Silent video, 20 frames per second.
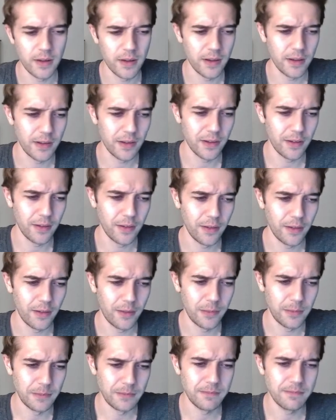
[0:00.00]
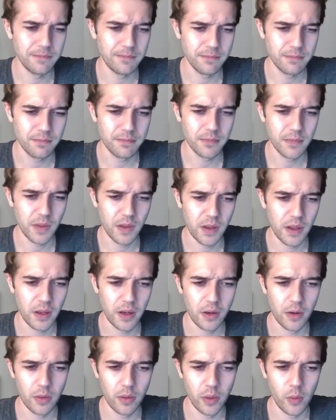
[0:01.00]
and get
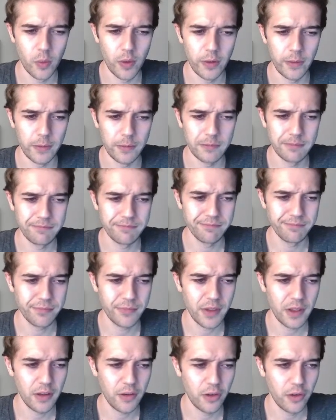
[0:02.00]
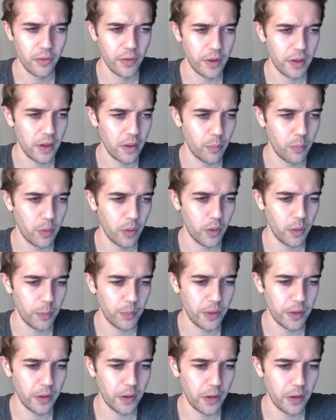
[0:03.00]
it going well. See if I can't pull
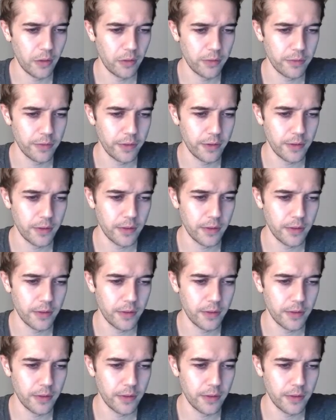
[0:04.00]
up any kind of